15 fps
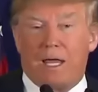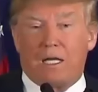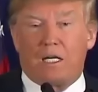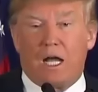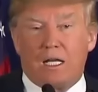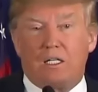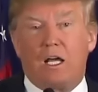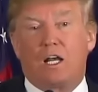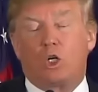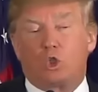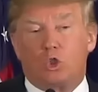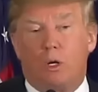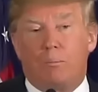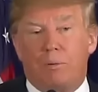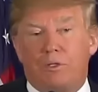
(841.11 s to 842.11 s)
a bad guy
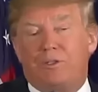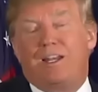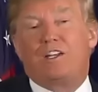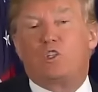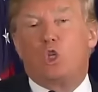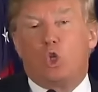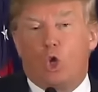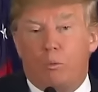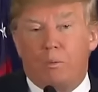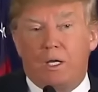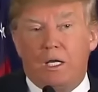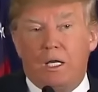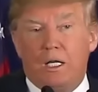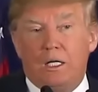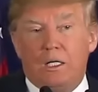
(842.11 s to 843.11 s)
Donald Trump is. He doesn't know
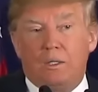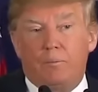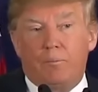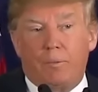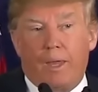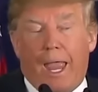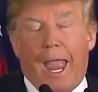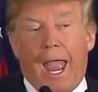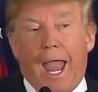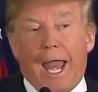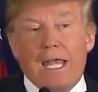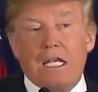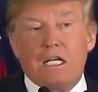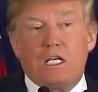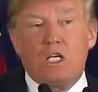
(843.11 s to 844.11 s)
me.
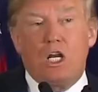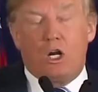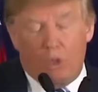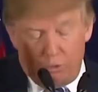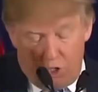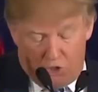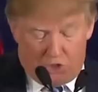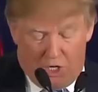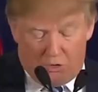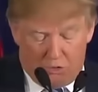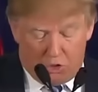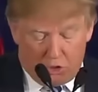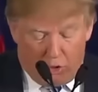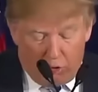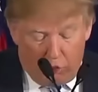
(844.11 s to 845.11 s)
And, you know,
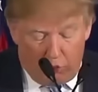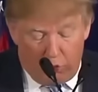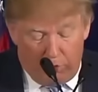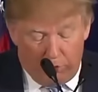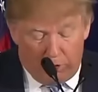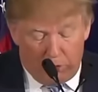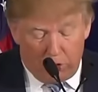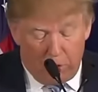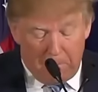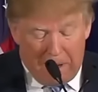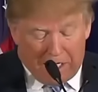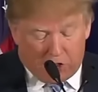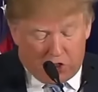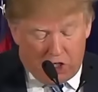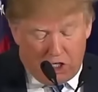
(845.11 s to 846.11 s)
etc. So let me, the
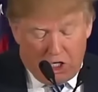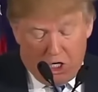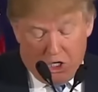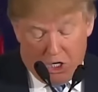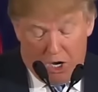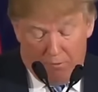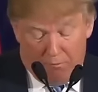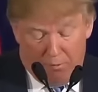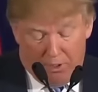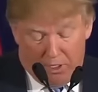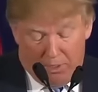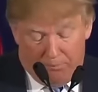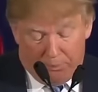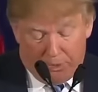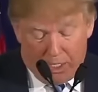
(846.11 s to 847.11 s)
Mexican
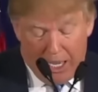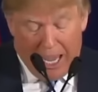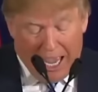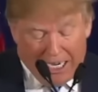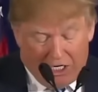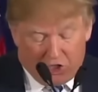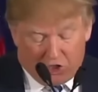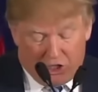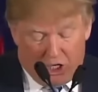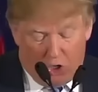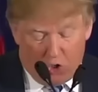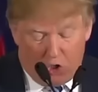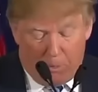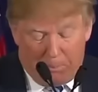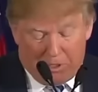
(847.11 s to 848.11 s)
government and its
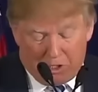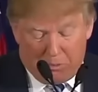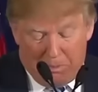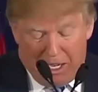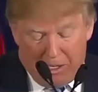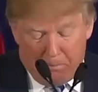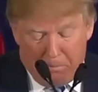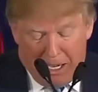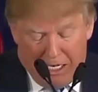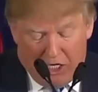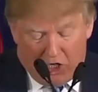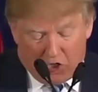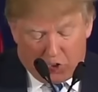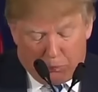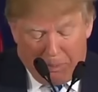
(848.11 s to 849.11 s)
leadership has made
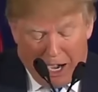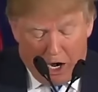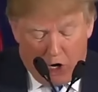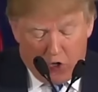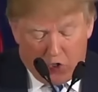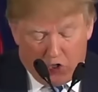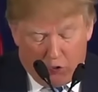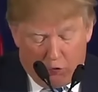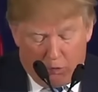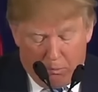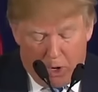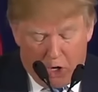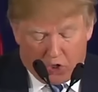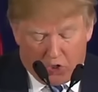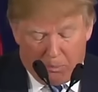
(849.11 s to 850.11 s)
many disparaging
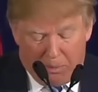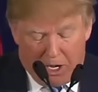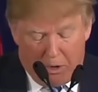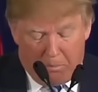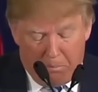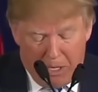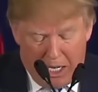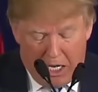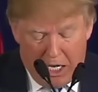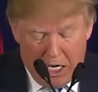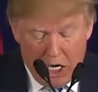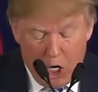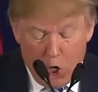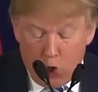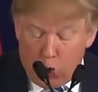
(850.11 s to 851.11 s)
remarks about
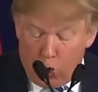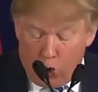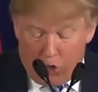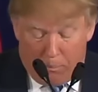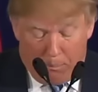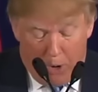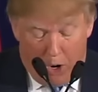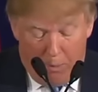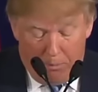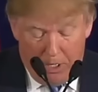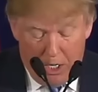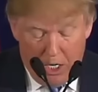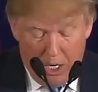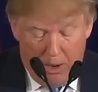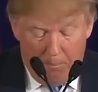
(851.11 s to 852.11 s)
me to the
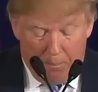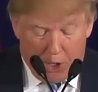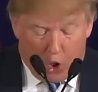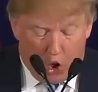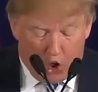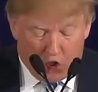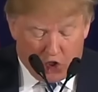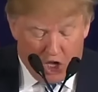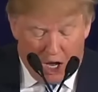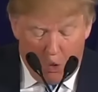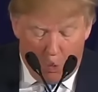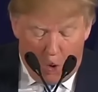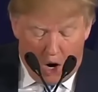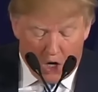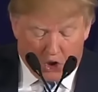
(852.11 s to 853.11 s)
Pope because
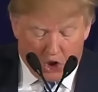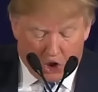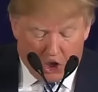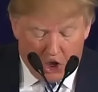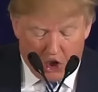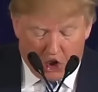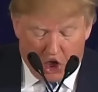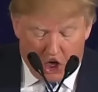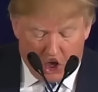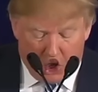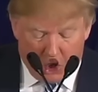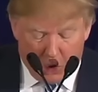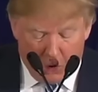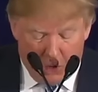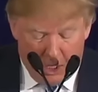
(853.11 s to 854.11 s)
they want to
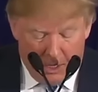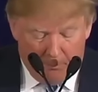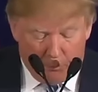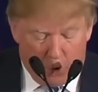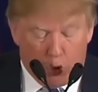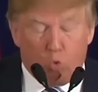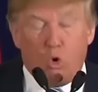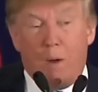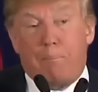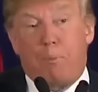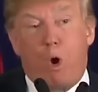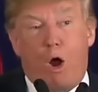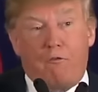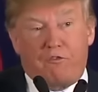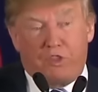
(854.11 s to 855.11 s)
continue to
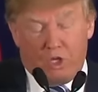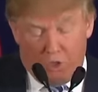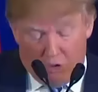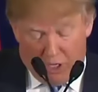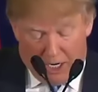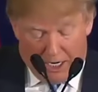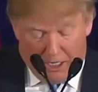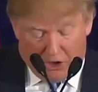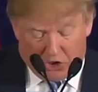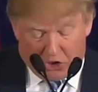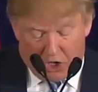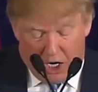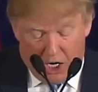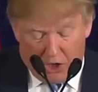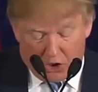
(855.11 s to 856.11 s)
rip off the United
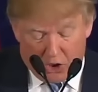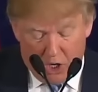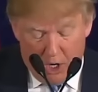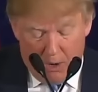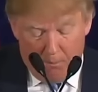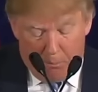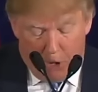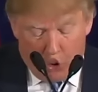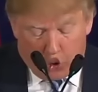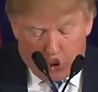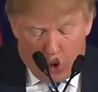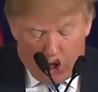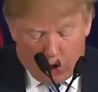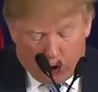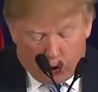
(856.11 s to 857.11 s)
States,
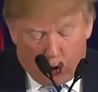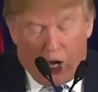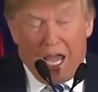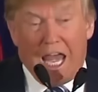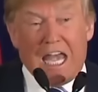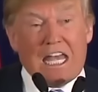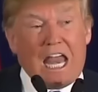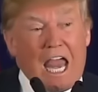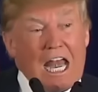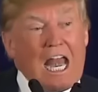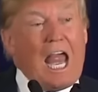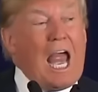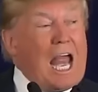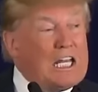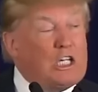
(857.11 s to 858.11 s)
both on trade
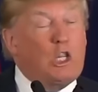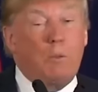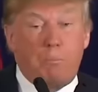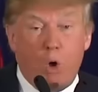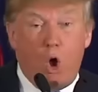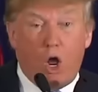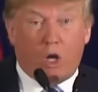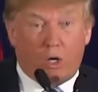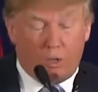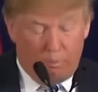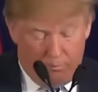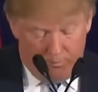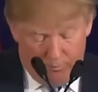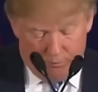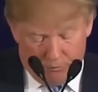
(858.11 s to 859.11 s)
and at the
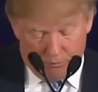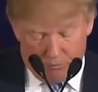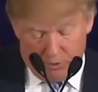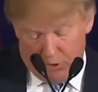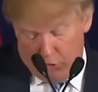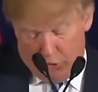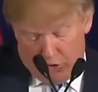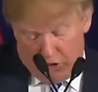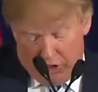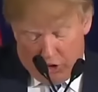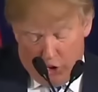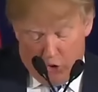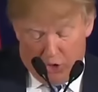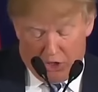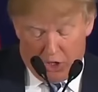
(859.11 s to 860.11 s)
border. That's what they're
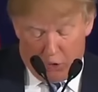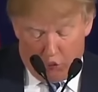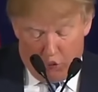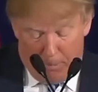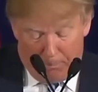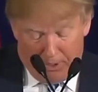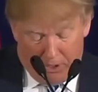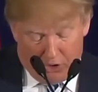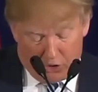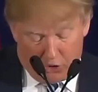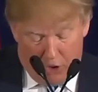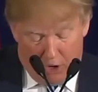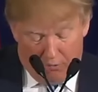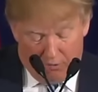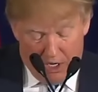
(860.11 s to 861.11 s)
doing. They're ripping
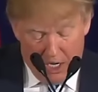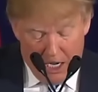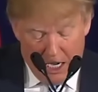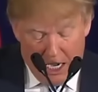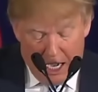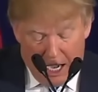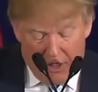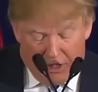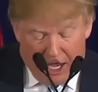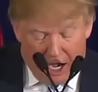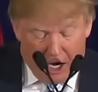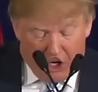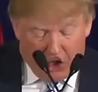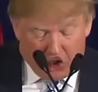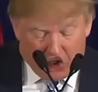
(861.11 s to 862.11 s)
us off. And
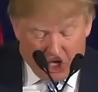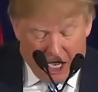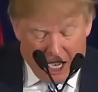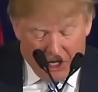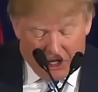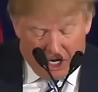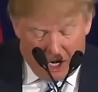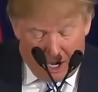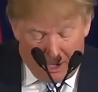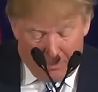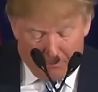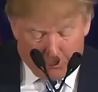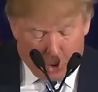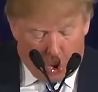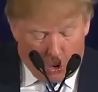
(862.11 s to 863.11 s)
they understand that I
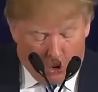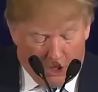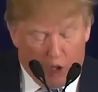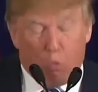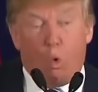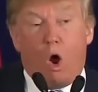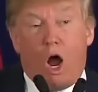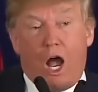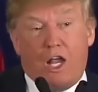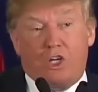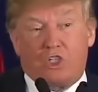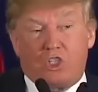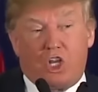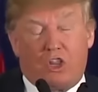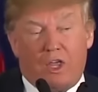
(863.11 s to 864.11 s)
am totally
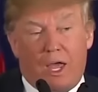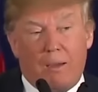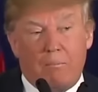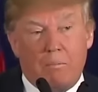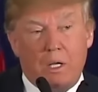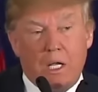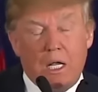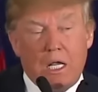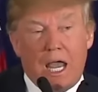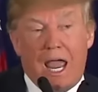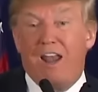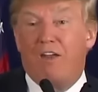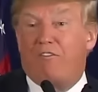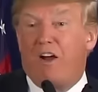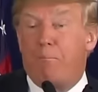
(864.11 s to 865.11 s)
wise to them.
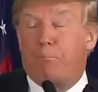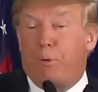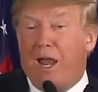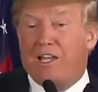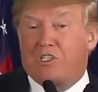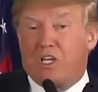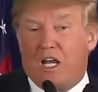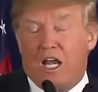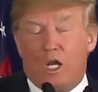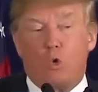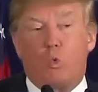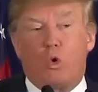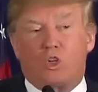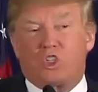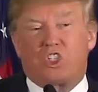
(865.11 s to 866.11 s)
And if I'm president,
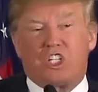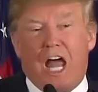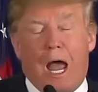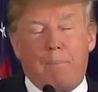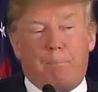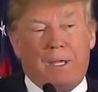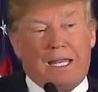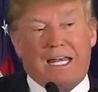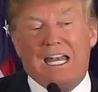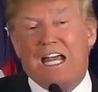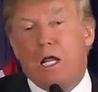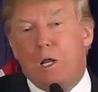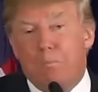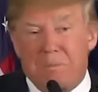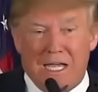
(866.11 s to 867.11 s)
we'll stop it
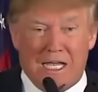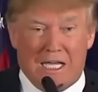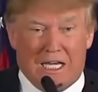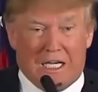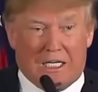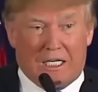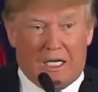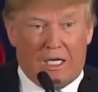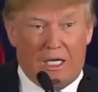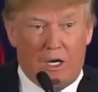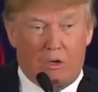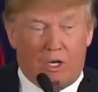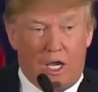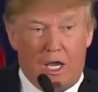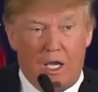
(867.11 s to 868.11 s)
immediately,
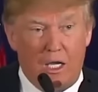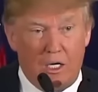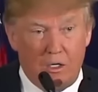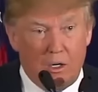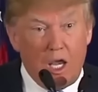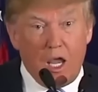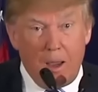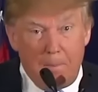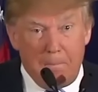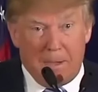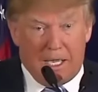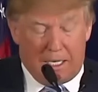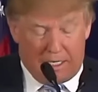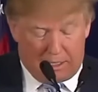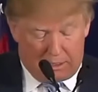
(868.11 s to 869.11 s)
okay?
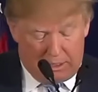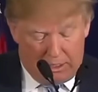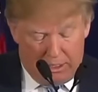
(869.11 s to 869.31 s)
Immediately.